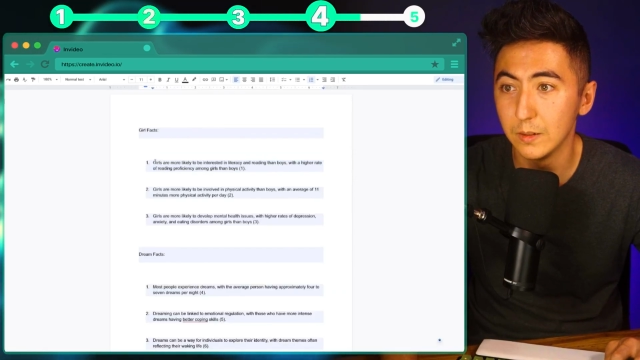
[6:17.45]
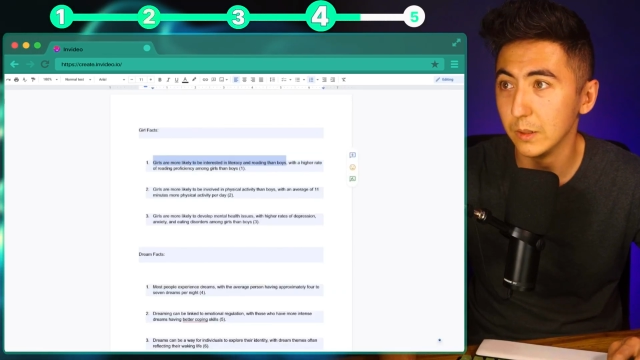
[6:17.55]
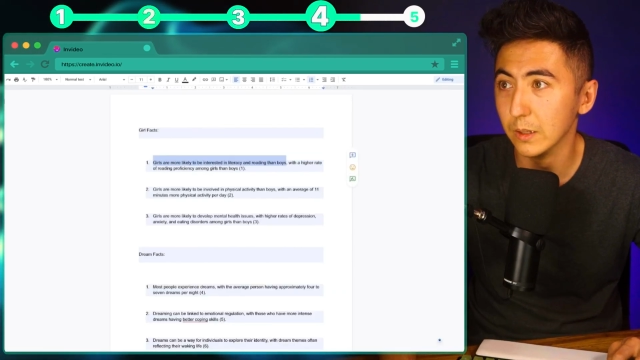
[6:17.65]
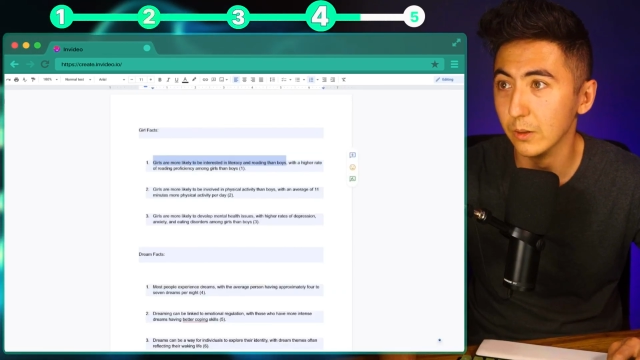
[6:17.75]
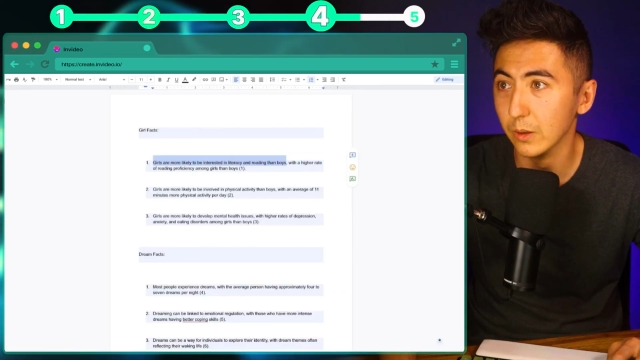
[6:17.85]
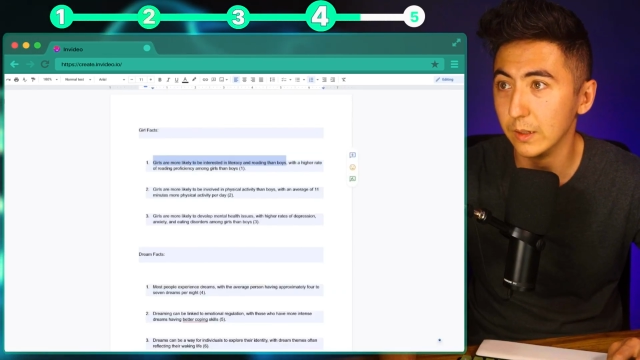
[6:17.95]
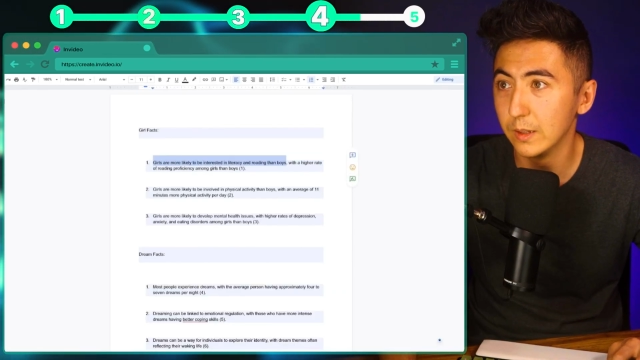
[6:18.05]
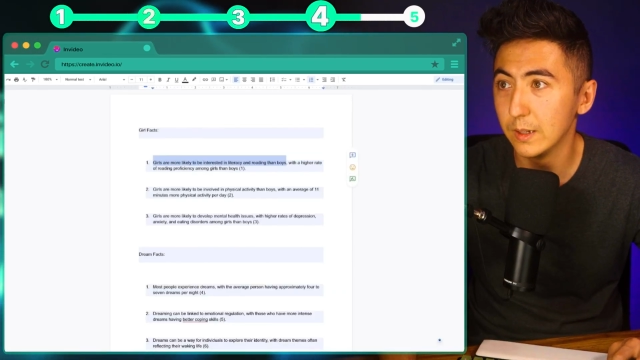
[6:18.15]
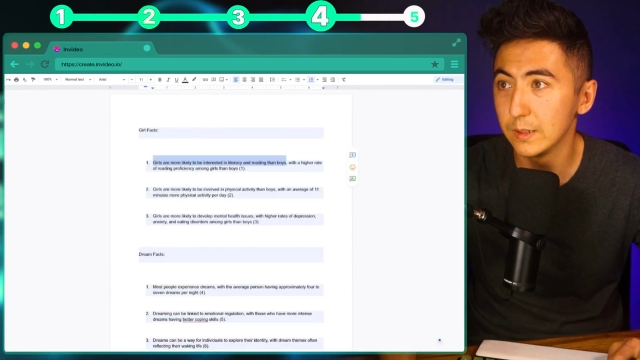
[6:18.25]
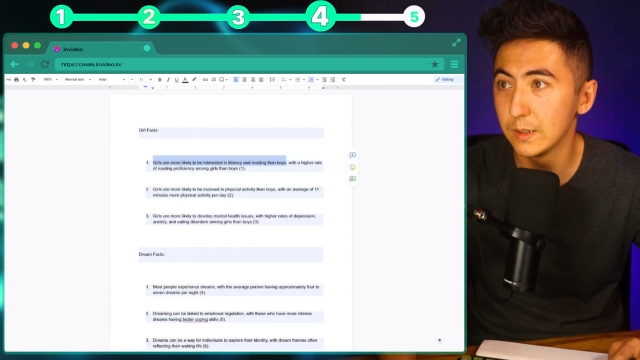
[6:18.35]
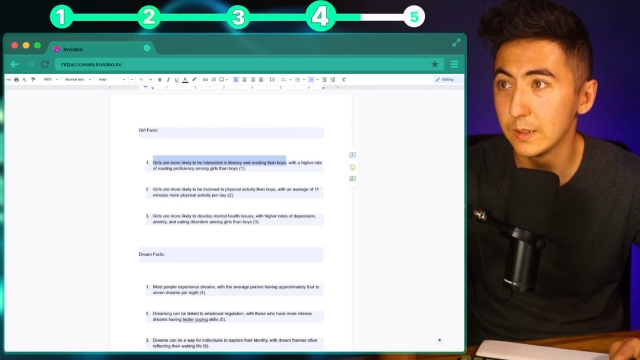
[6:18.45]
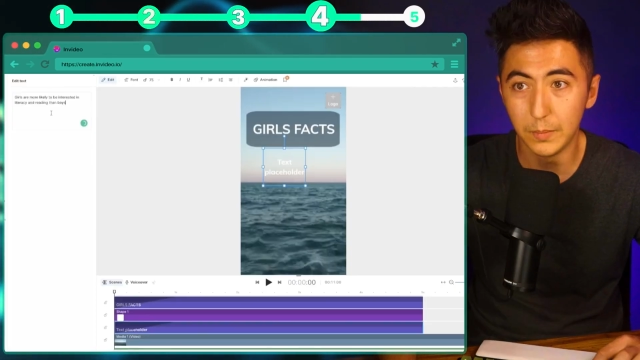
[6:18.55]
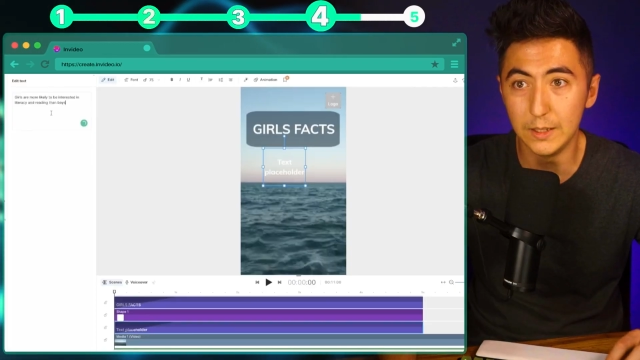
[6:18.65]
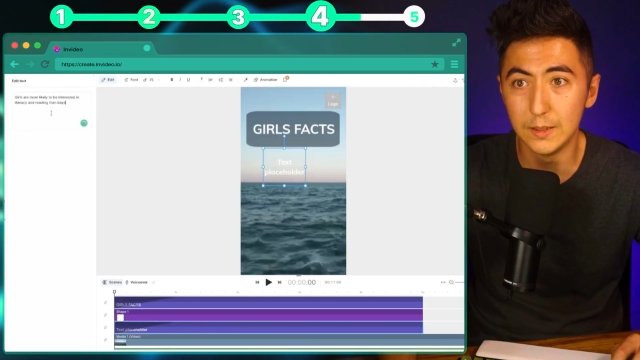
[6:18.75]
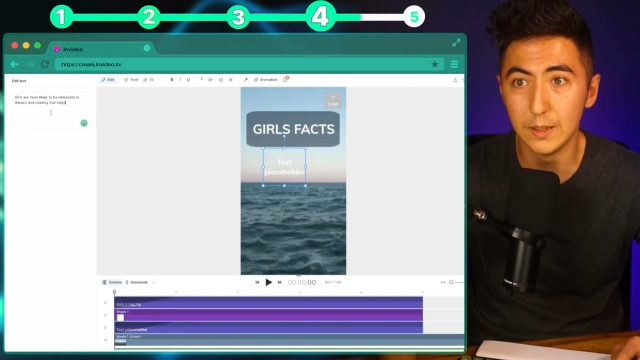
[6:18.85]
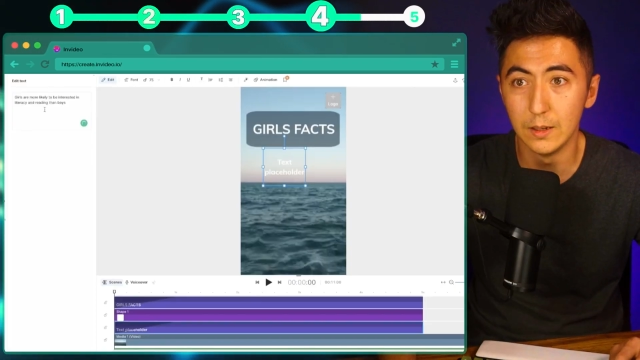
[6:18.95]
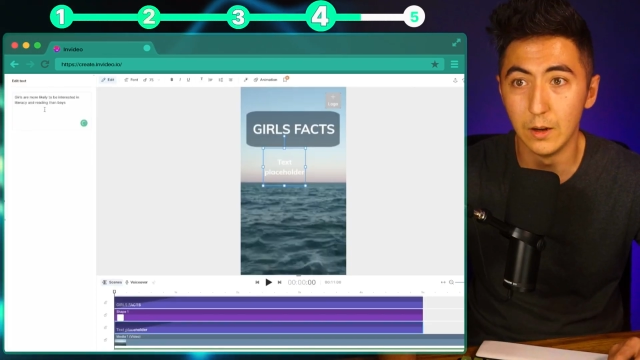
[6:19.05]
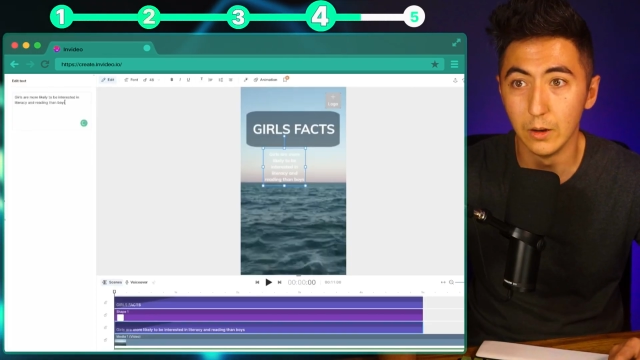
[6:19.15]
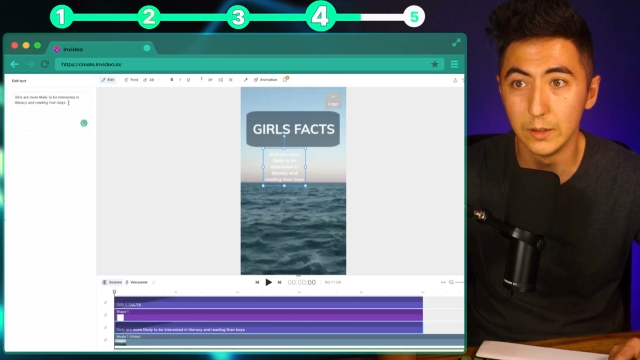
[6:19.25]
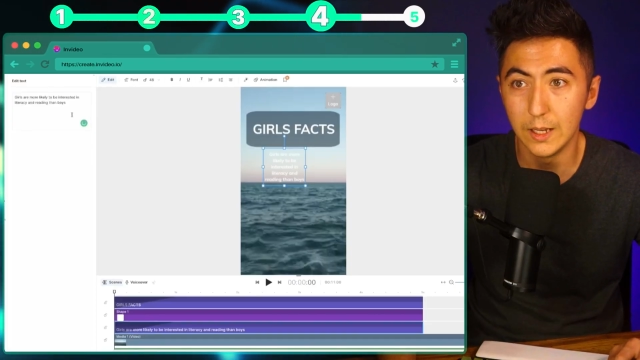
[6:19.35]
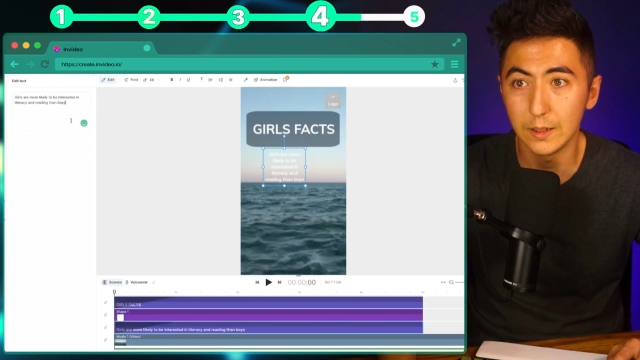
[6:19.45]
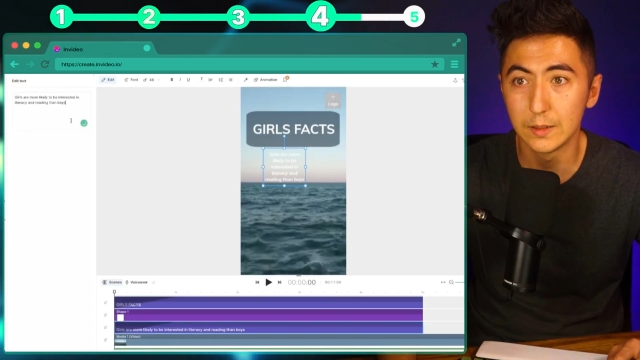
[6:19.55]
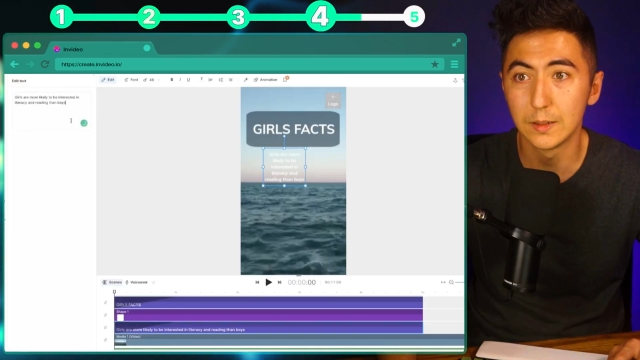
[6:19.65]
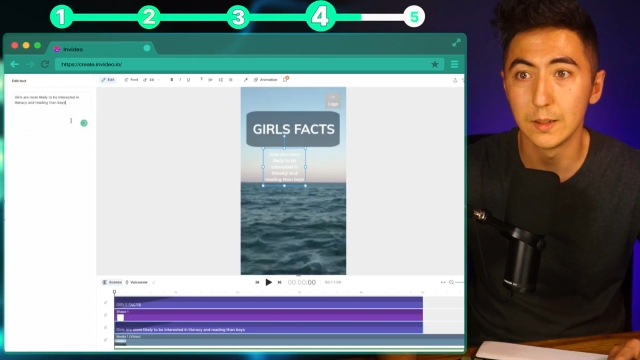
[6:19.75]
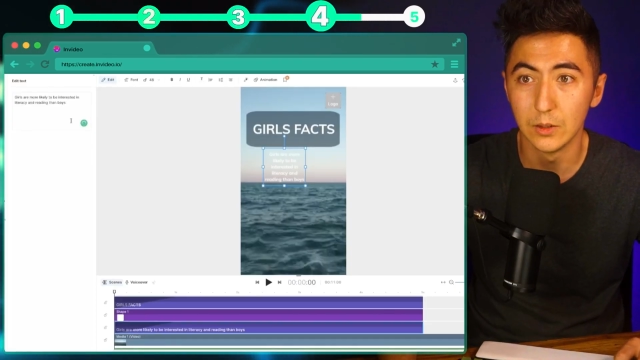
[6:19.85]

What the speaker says: We can go like this, paste in our text.